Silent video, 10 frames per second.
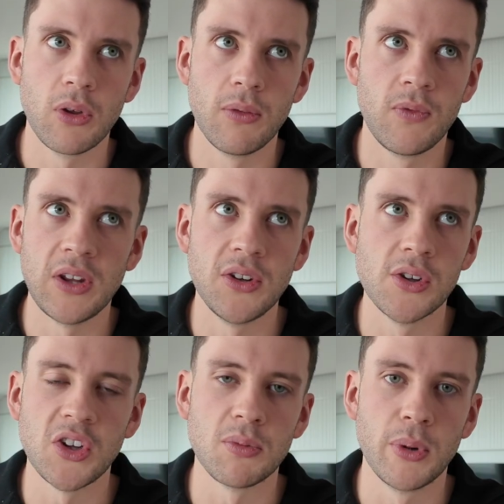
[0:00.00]
this is the
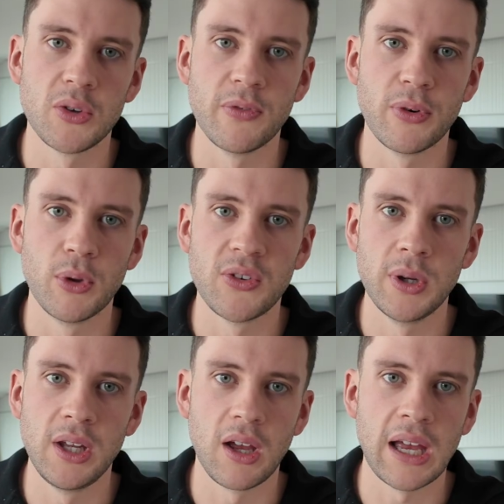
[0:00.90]
disbursement from this
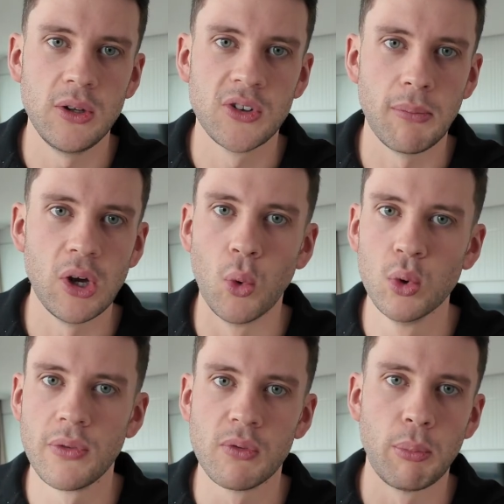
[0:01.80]
week. Can you send me all
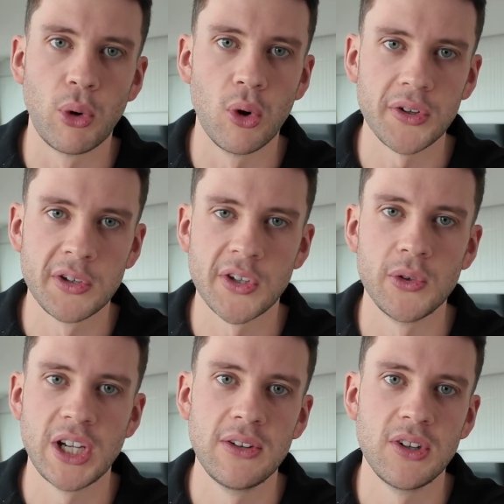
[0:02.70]
of the reports
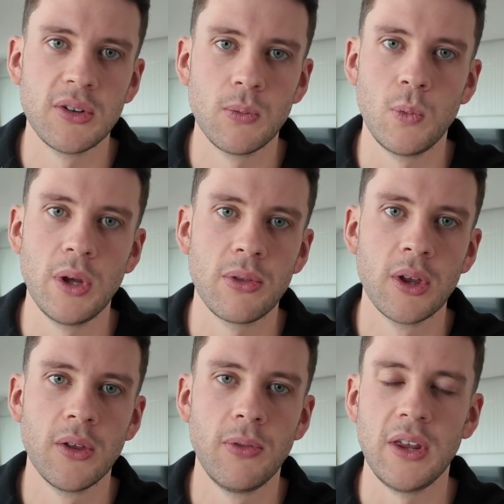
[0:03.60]
associated with
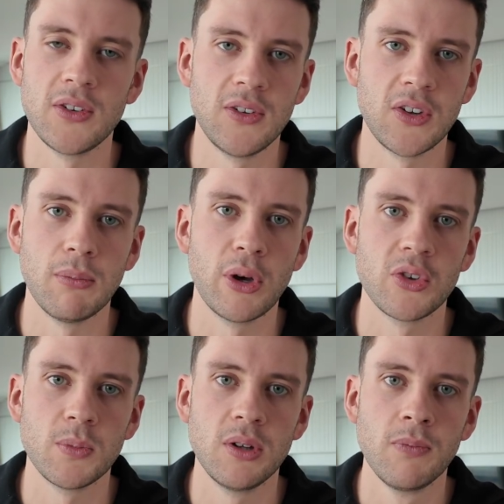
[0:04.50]
this
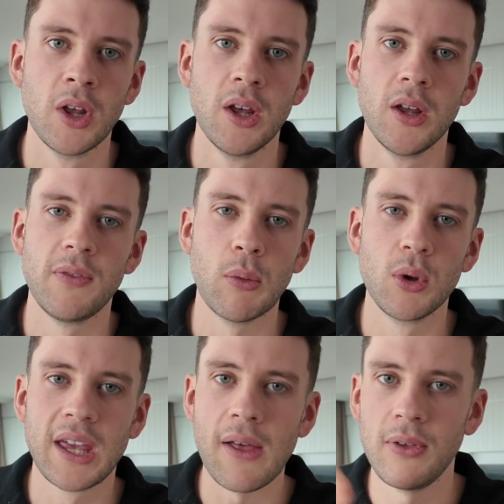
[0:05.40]
disbursement? They will
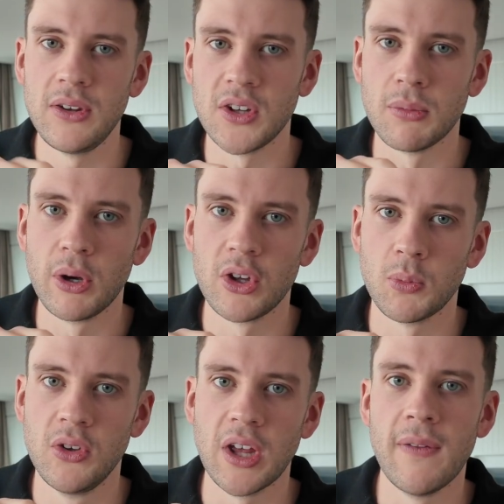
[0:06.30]
get these
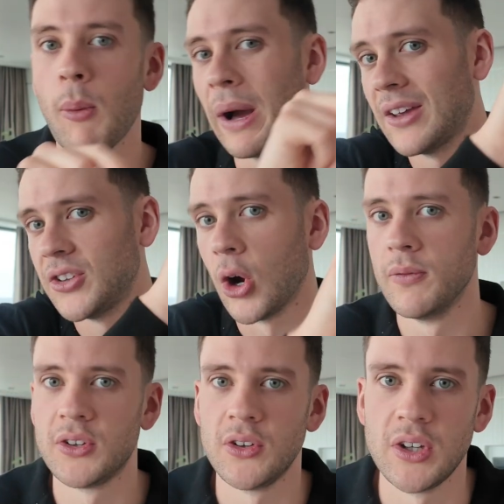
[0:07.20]
disbursements and they'll pass it over
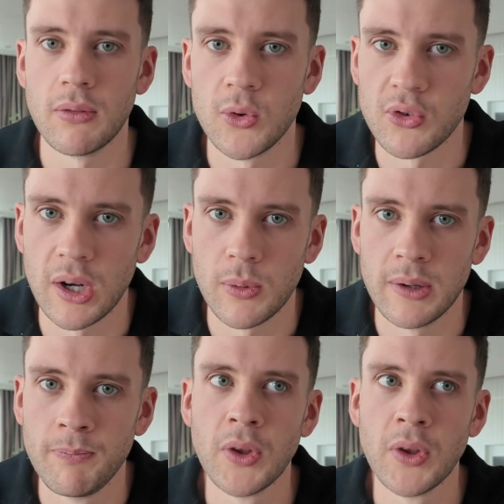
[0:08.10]
to Zero straight away.